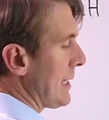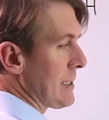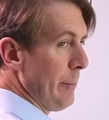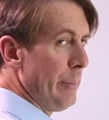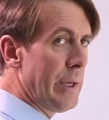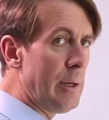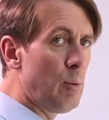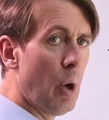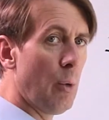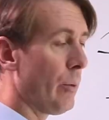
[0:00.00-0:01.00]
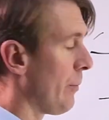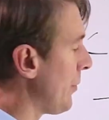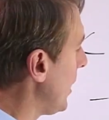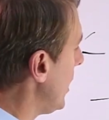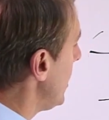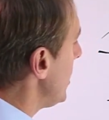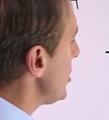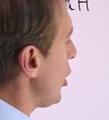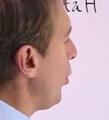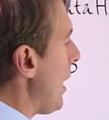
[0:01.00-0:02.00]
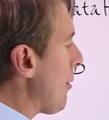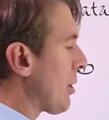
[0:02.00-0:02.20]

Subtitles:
Ketab, he wrote. So now